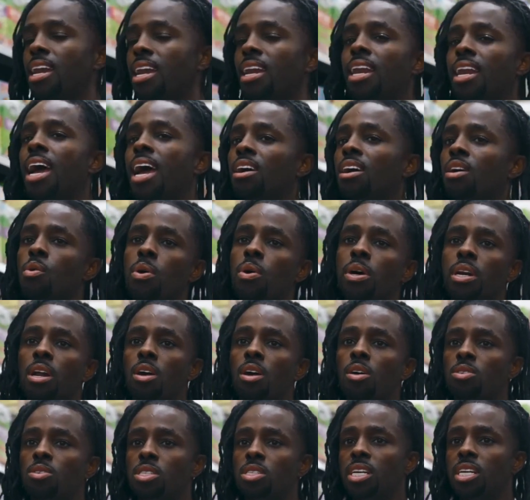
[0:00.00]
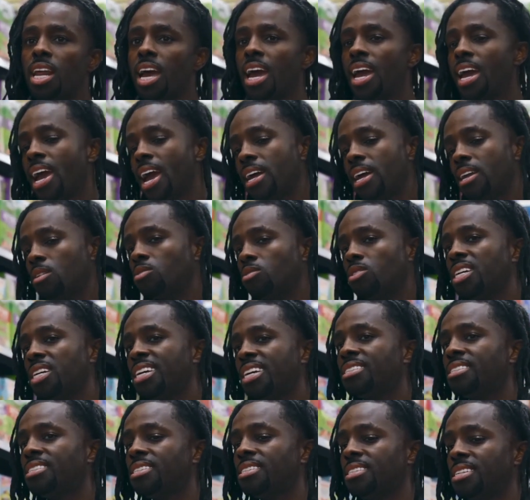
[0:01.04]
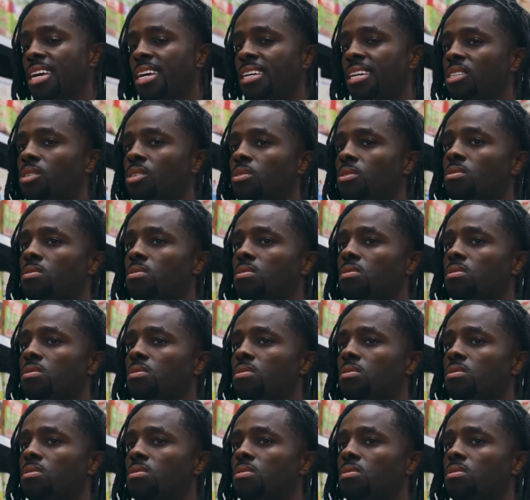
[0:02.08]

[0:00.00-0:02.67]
You got a lot going on. Shit, I ain't had no chance to text